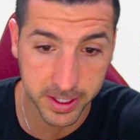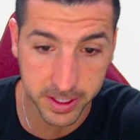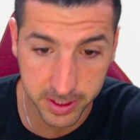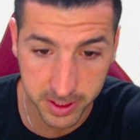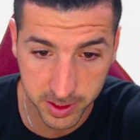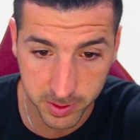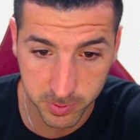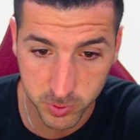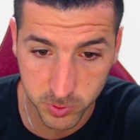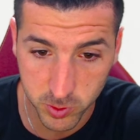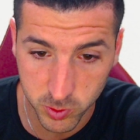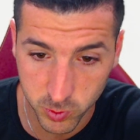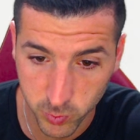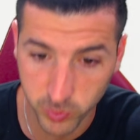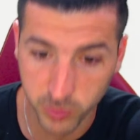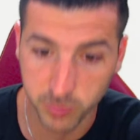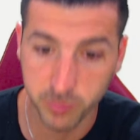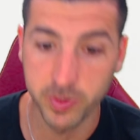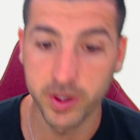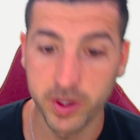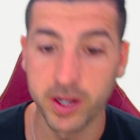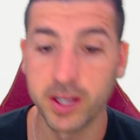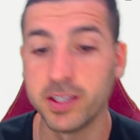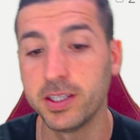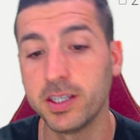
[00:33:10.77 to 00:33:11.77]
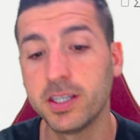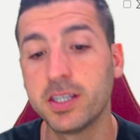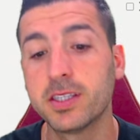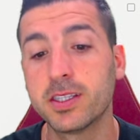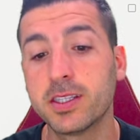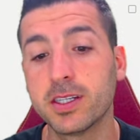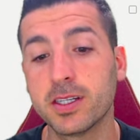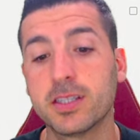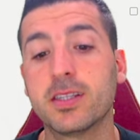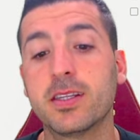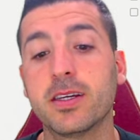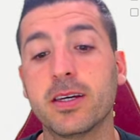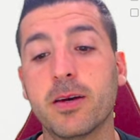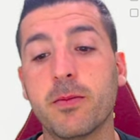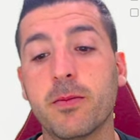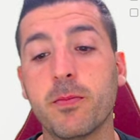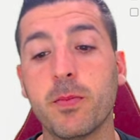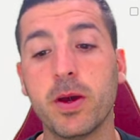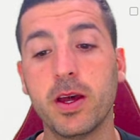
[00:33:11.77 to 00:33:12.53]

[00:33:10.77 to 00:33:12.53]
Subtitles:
names, we predicted them